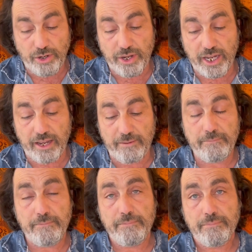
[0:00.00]
doing it.
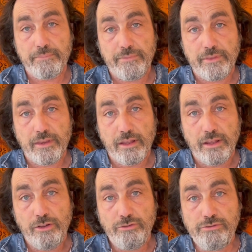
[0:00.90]

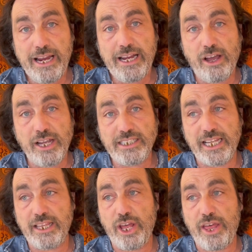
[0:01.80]

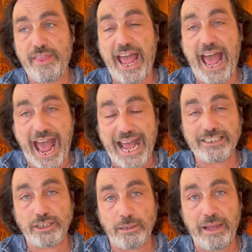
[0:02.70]
Realizing that there
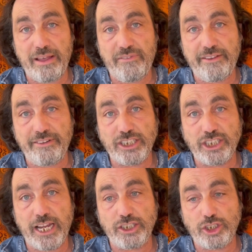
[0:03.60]
has to be a fair
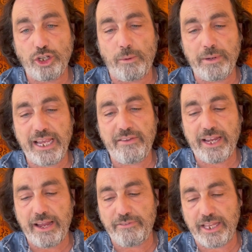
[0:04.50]
exchange. Stop
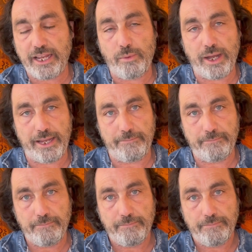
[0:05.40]
giving everything away.
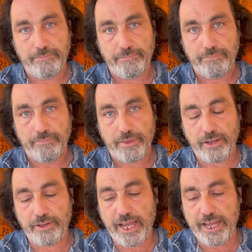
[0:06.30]

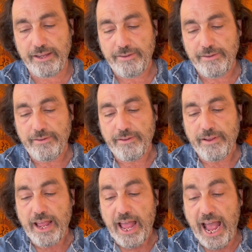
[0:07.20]
Okay.
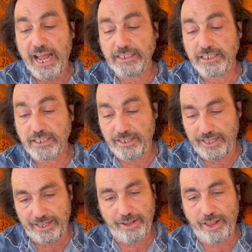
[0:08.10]

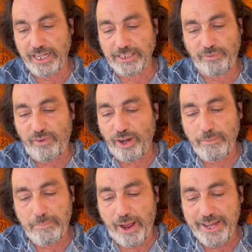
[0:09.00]
And it's
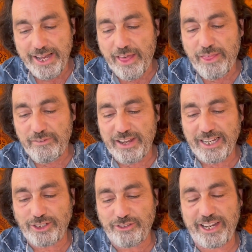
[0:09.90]
followed by another
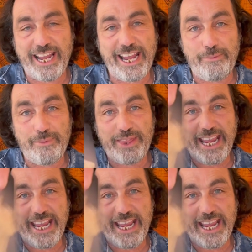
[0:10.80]
victory here with